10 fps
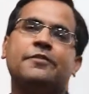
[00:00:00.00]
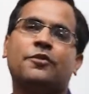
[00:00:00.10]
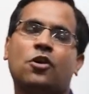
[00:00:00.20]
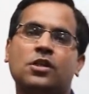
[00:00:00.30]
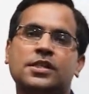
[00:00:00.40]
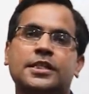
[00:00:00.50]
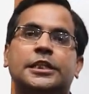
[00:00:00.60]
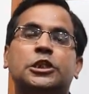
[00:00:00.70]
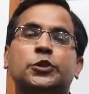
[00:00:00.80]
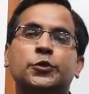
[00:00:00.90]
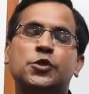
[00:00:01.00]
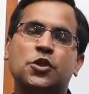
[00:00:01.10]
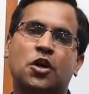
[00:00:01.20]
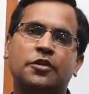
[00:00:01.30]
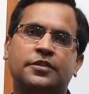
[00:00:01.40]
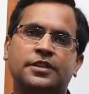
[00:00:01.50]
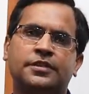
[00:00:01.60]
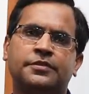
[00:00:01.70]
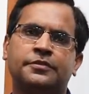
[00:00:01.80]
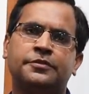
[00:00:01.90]
involves use of
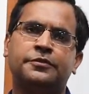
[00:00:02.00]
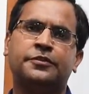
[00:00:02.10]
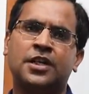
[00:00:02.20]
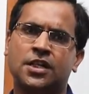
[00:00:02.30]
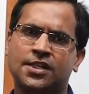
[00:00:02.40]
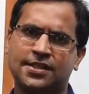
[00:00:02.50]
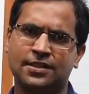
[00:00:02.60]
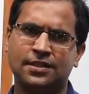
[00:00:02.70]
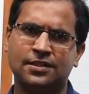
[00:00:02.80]
words